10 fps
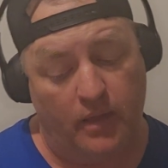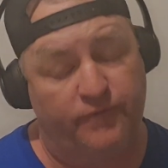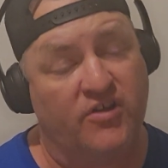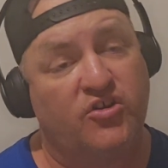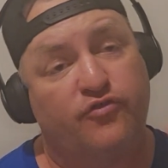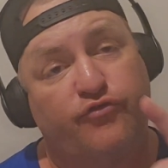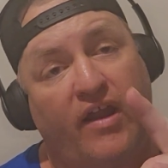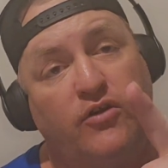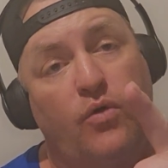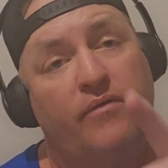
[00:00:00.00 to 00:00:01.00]
Fisher's
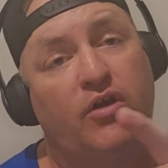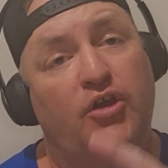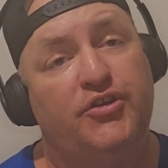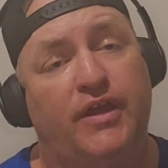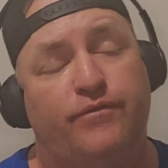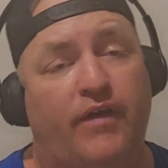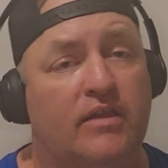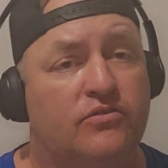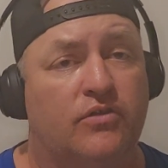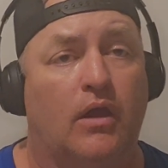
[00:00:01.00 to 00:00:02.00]
Freight do have a good
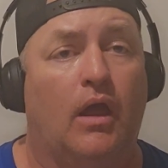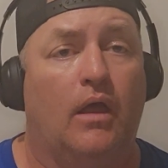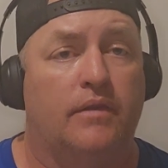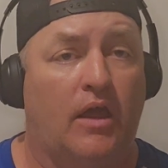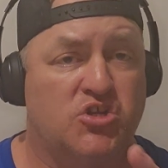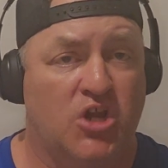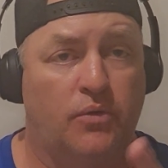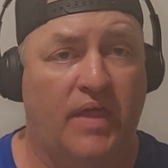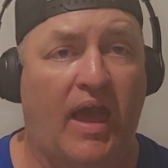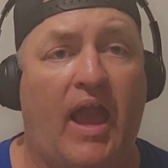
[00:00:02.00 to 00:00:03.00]
defense. That
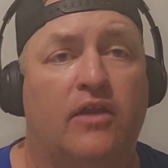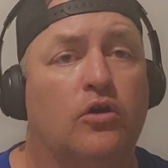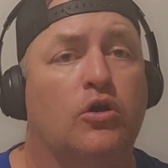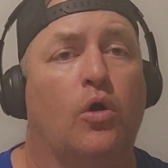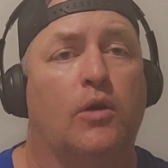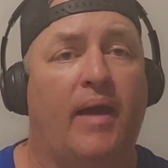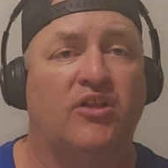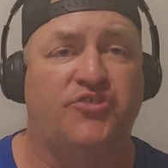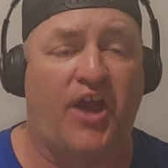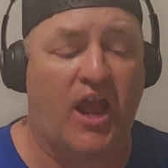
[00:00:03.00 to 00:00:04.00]
showed that. And their
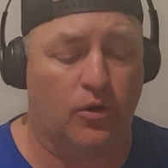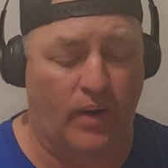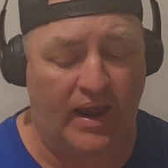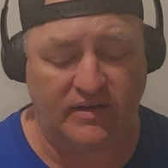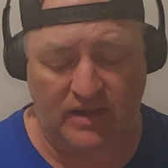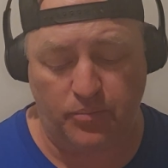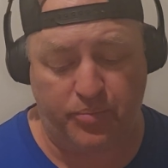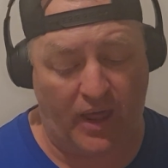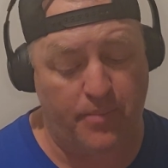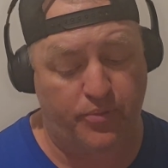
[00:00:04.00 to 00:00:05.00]
quarterback, Jair Wright, did
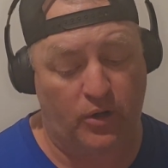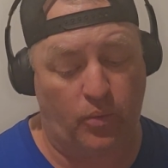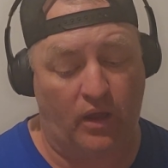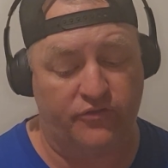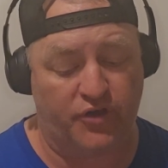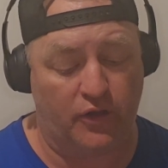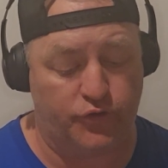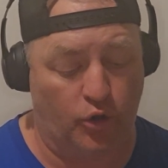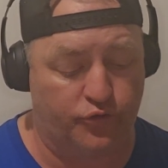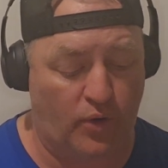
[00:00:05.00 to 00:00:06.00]
play pretty well. He's a good
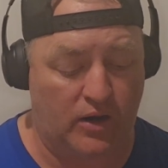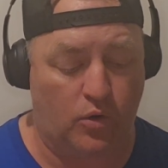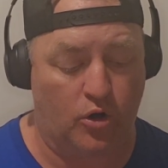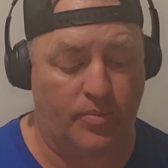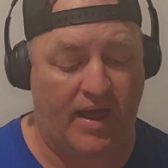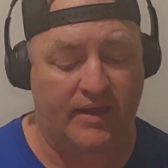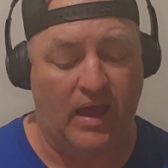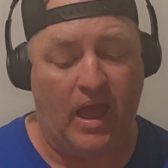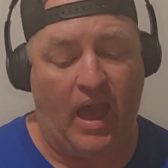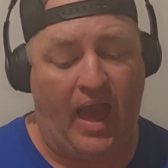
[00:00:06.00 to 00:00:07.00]
dual-threat quarterback.
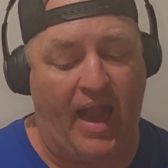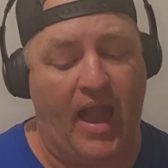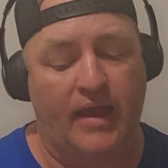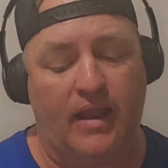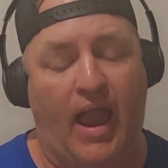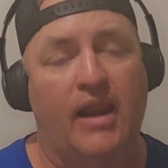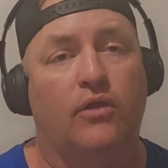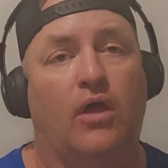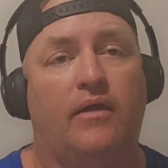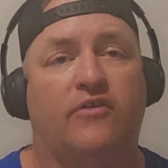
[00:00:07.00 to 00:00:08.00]
And I
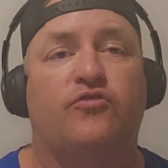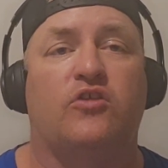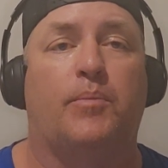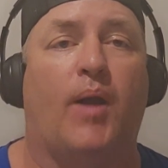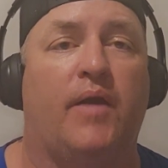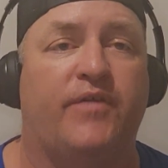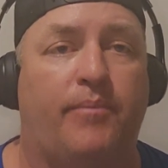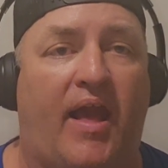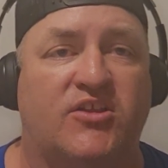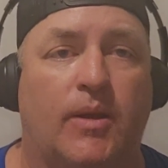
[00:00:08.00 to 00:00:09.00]
don't know, this was a perfect
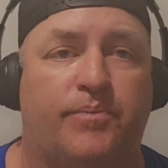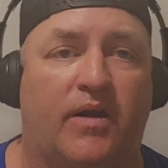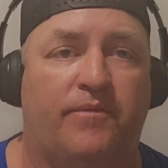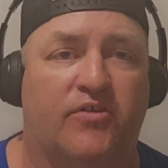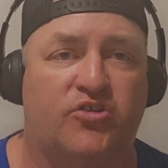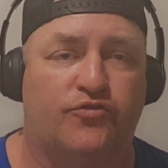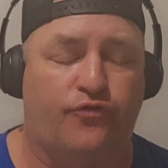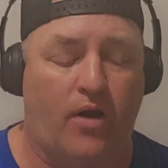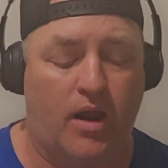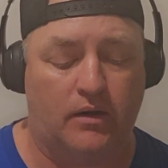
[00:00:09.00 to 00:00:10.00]
matchup for the Fisher's
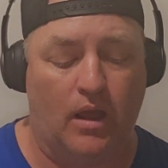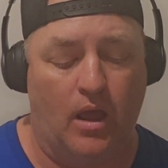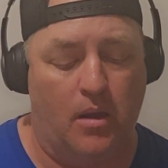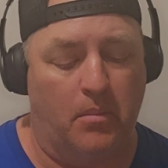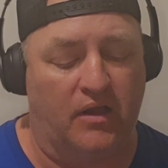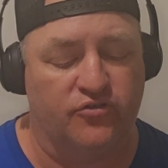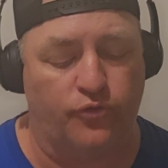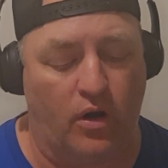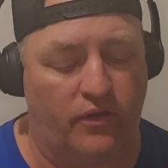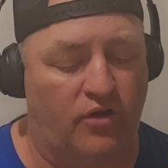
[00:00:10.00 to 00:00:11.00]
Freight because the
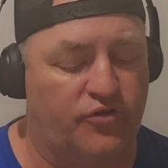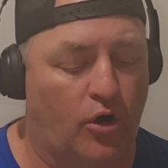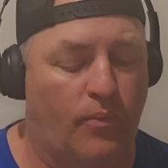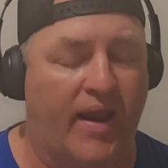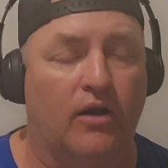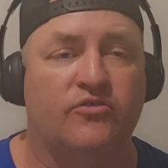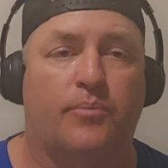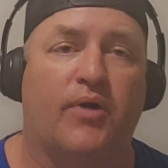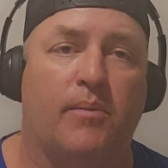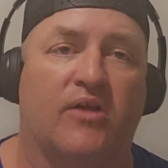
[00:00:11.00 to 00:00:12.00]
Northern Arizona Wranglers
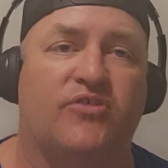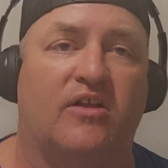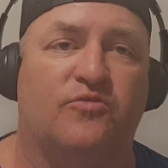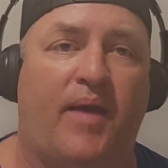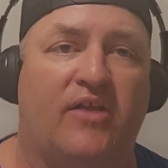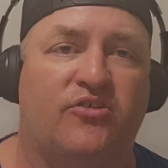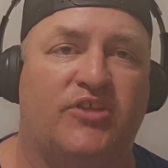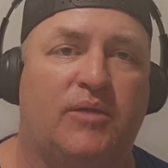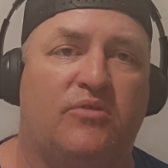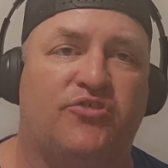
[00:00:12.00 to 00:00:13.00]
are pretty much an expansion
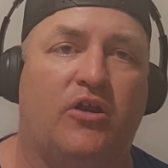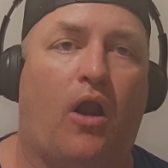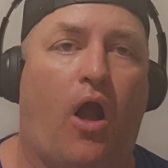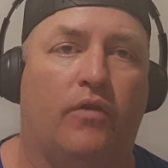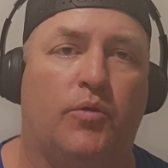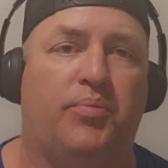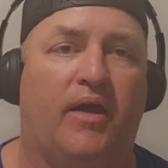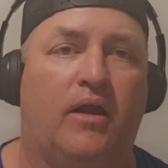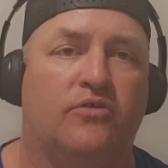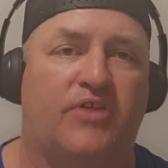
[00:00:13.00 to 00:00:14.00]
team this year. All their
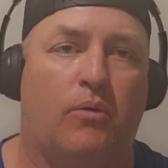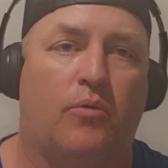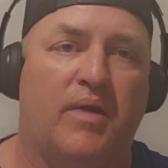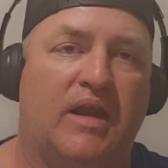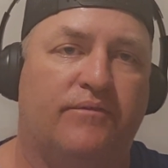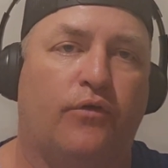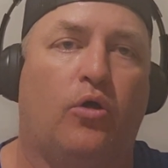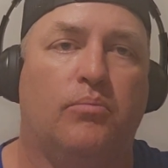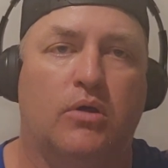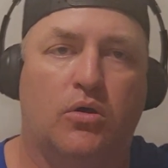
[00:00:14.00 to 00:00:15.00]
players that were
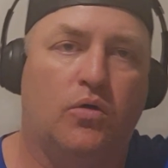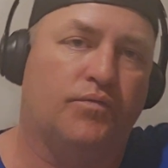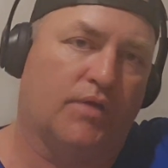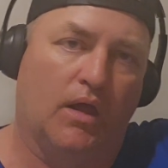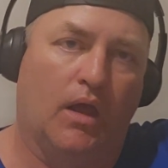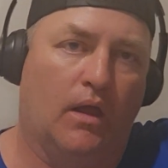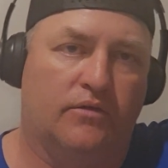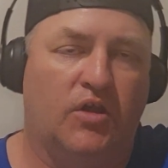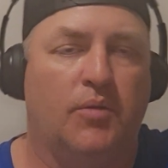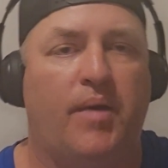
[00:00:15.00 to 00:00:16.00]
meaningful moved
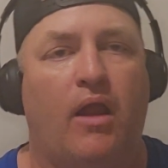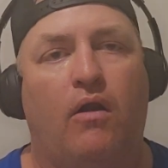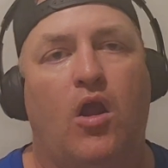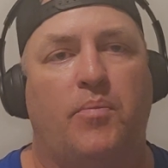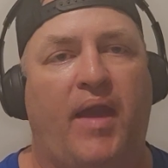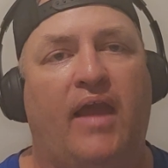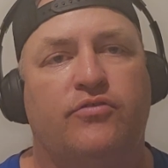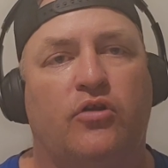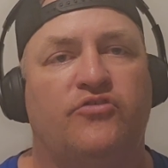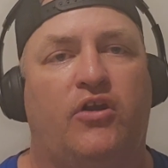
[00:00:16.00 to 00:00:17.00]
to the Bay Area
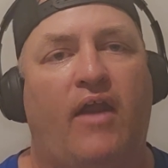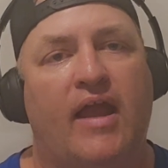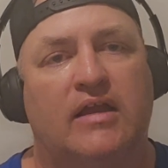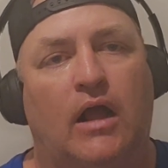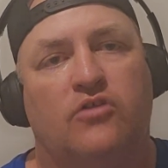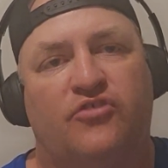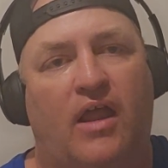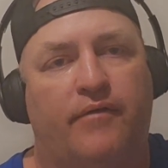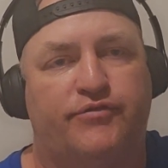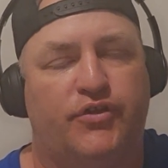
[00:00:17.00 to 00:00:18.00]
Panthers, and their head coach
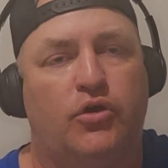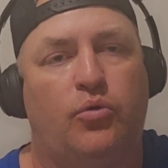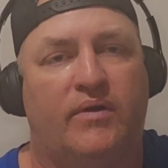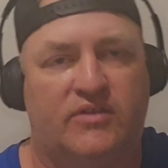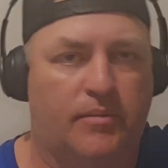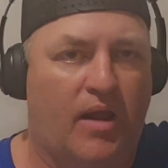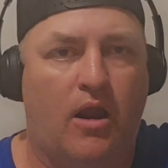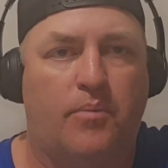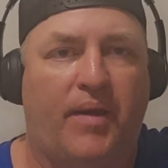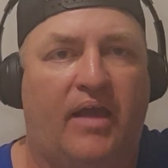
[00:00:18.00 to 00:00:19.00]
left too, went to the Bay
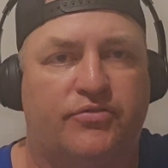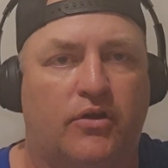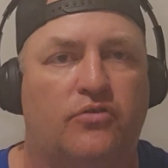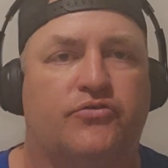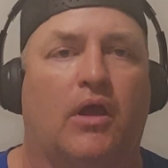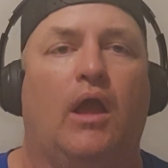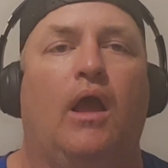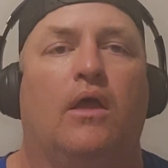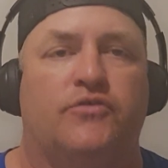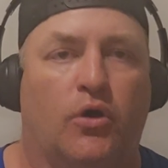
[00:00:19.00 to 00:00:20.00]
Area Panthers.
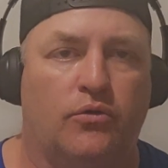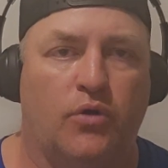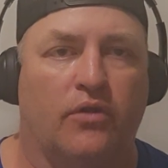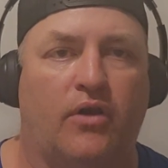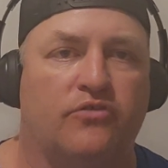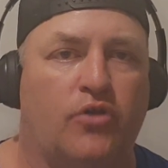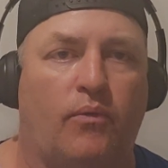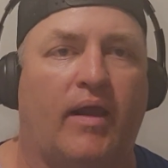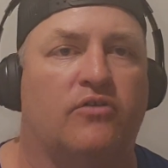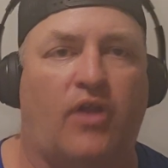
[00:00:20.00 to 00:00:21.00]
So the Northern Arizona
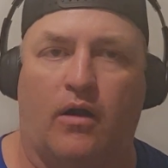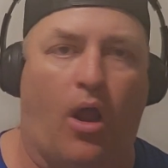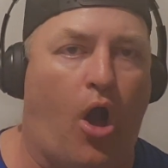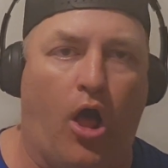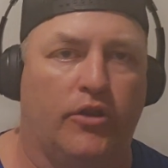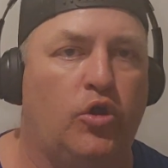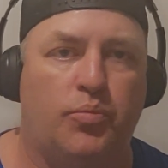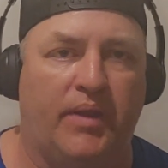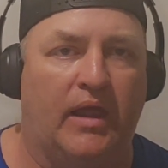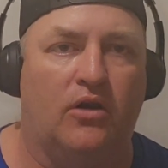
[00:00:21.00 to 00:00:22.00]
Wranglers are all new
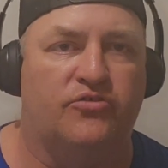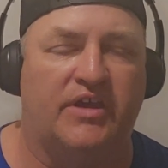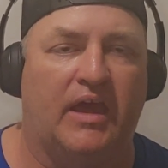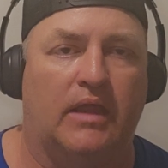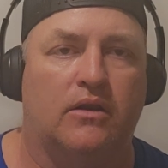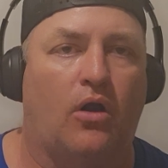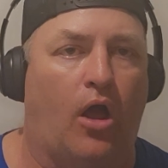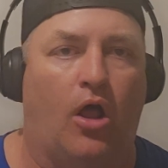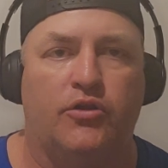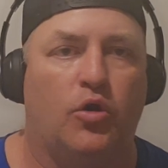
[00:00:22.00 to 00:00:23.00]
players again. They're
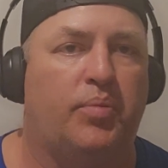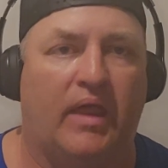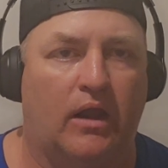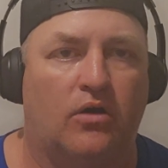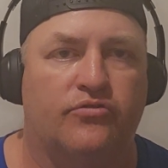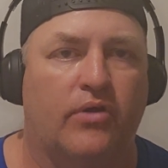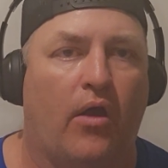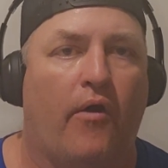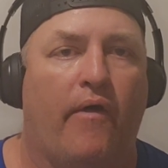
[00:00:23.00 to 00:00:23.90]
all new players.